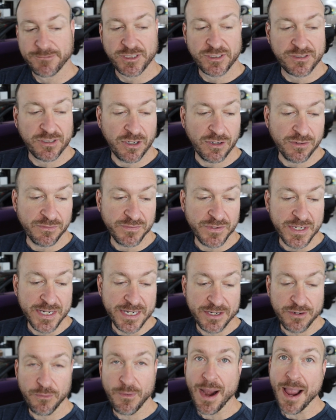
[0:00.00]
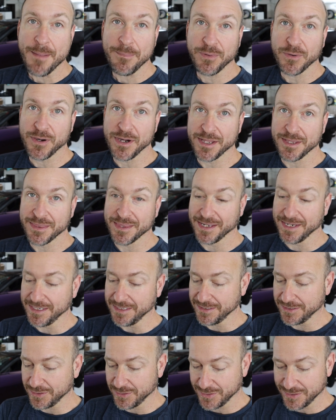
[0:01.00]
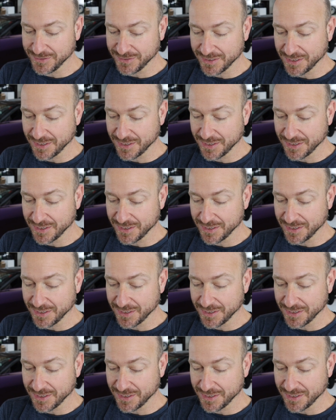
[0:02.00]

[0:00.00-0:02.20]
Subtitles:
So if you need a wrap or anything and you're in